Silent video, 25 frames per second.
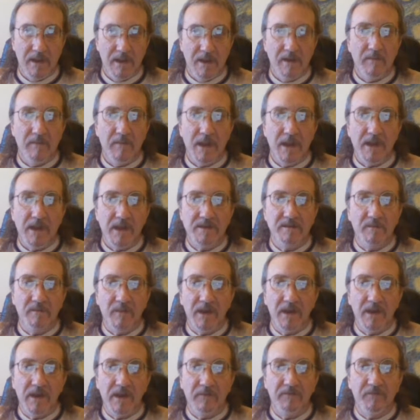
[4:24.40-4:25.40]
Imagine
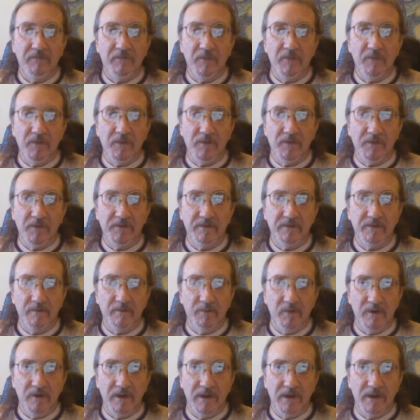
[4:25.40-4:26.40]
my further
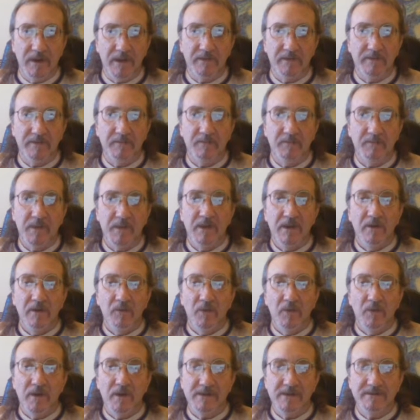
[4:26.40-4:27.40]
surprise
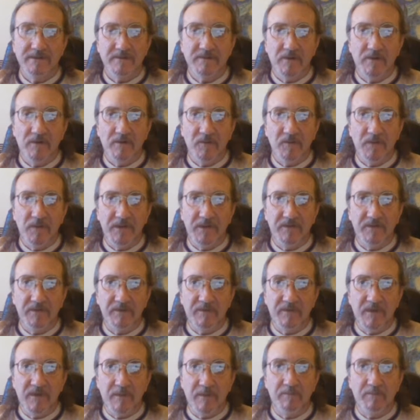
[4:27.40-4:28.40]
when I started
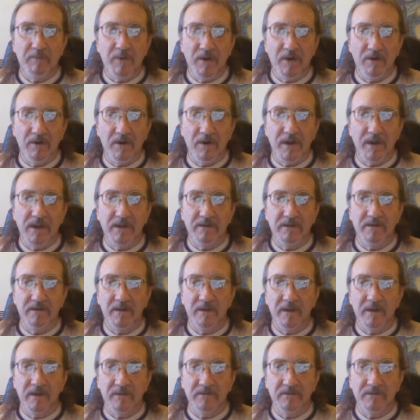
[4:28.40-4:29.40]
receiving parking
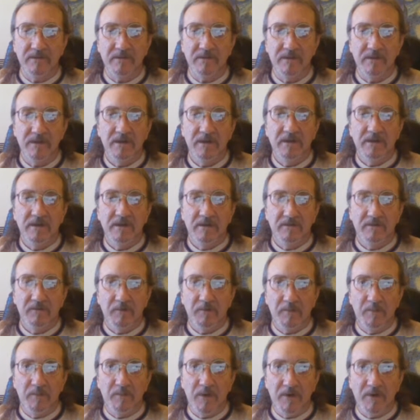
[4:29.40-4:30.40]
tickets
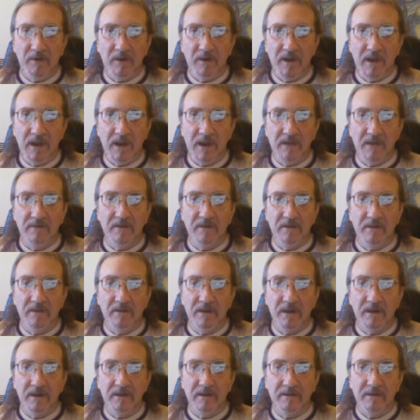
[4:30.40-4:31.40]
for parking in the
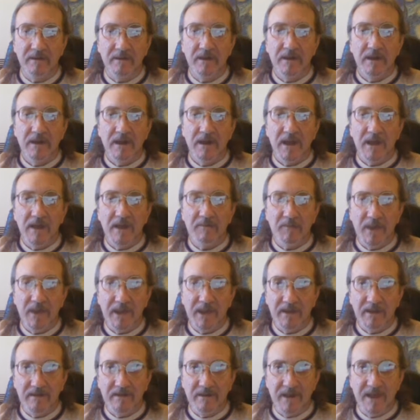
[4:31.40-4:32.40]
lot I
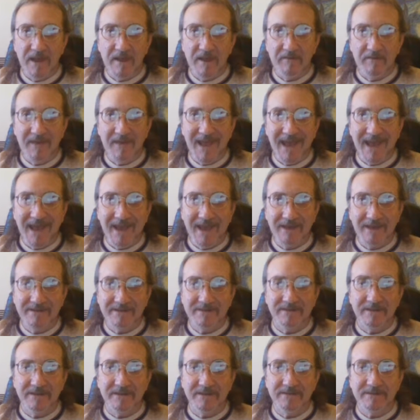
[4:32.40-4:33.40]
paid to have
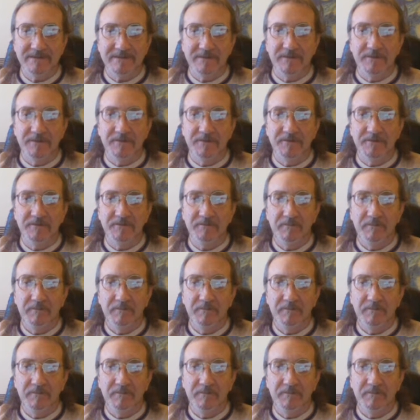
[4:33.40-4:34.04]
access to.